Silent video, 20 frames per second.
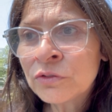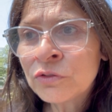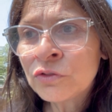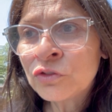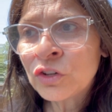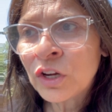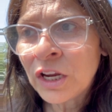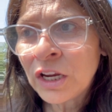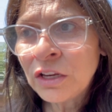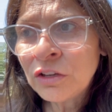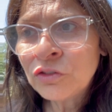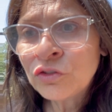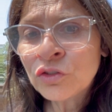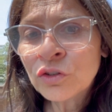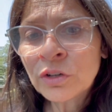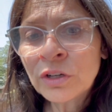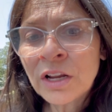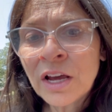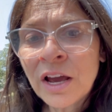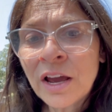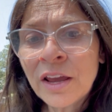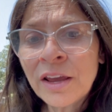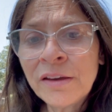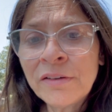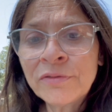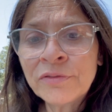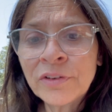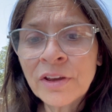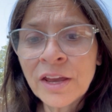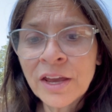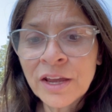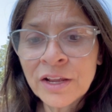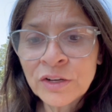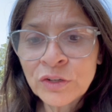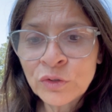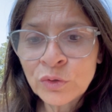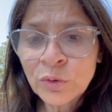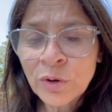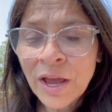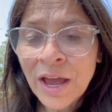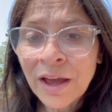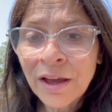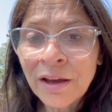change your life and to